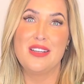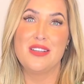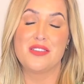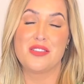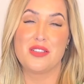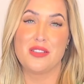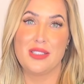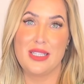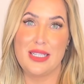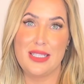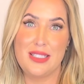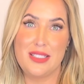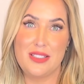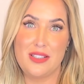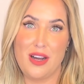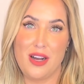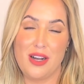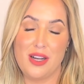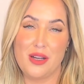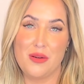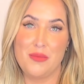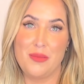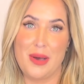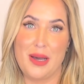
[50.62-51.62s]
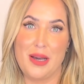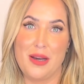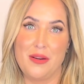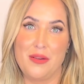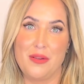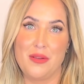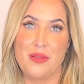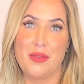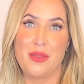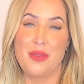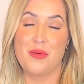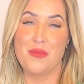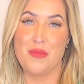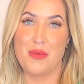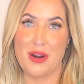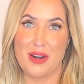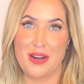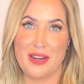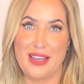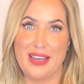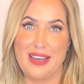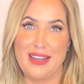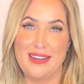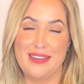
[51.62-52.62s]
So let's talk about the
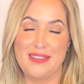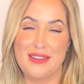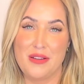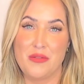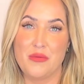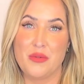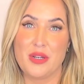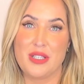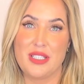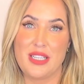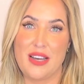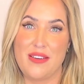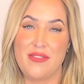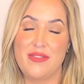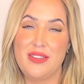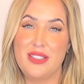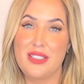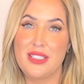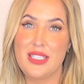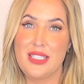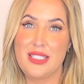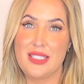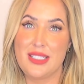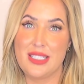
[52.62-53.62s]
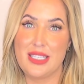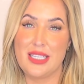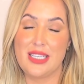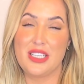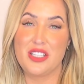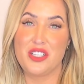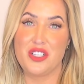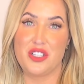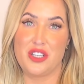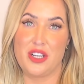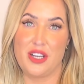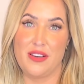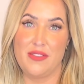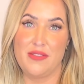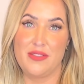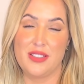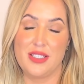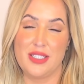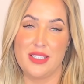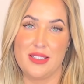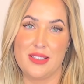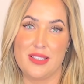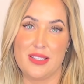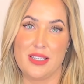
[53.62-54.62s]
market. We're definitely seeing a shift
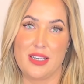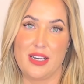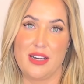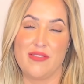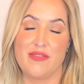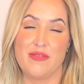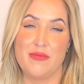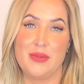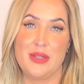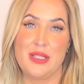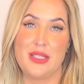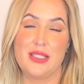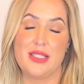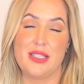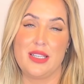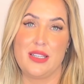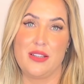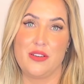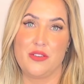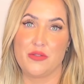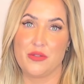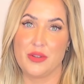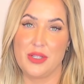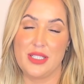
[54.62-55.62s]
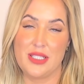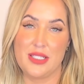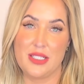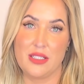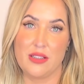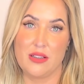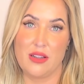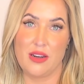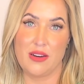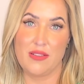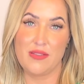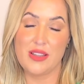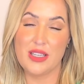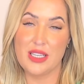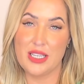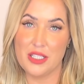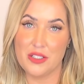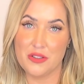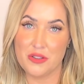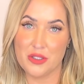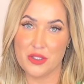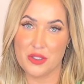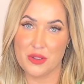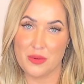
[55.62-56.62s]
since the government's increased a lot of the
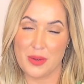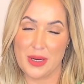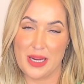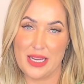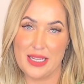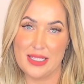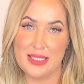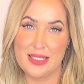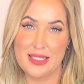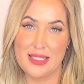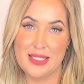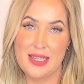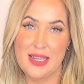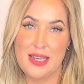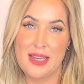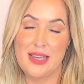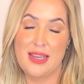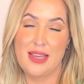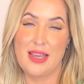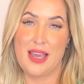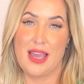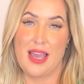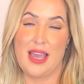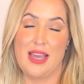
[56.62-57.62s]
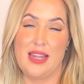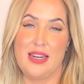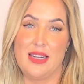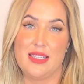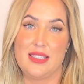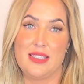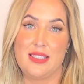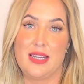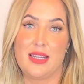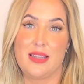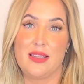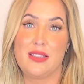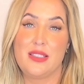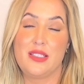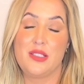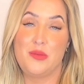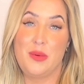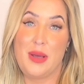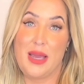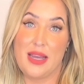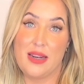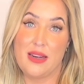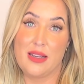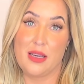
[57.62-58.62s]
interest rates and it's nothing to
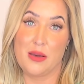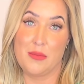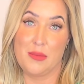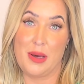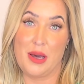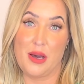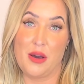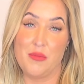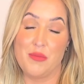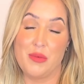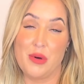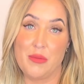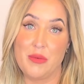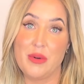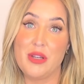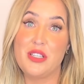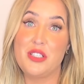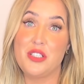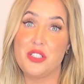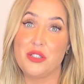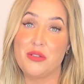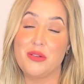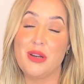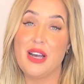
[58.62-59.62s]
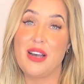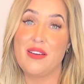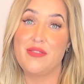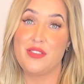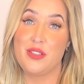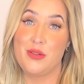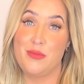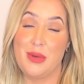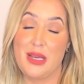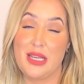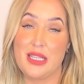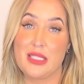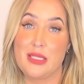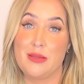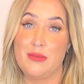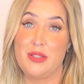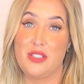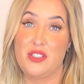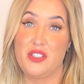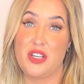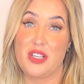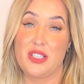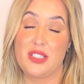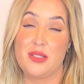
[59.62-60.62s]
panic about, but we do have to make some
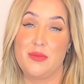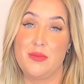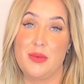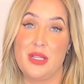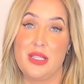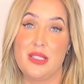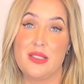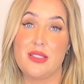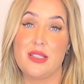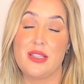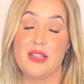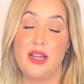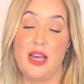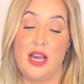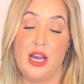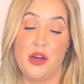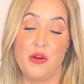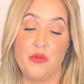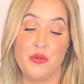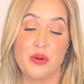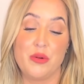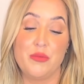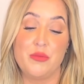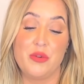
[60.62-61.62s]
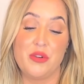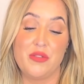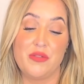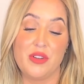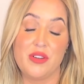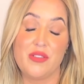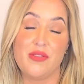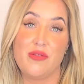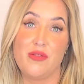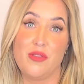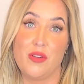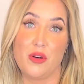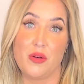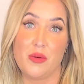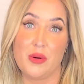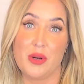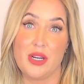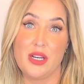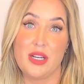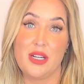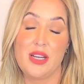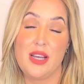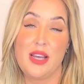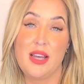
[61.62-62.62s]
adjustments in how we're moving
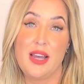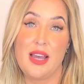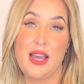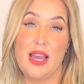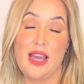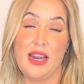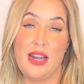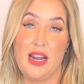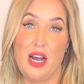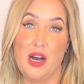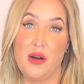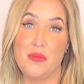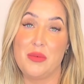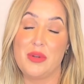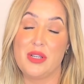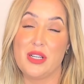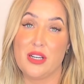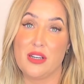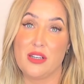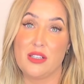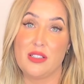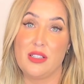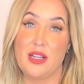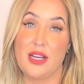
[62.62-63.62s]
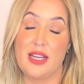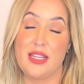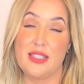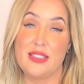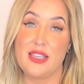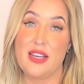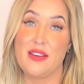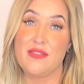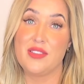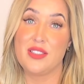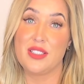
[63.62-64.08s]
forward and helping our clients have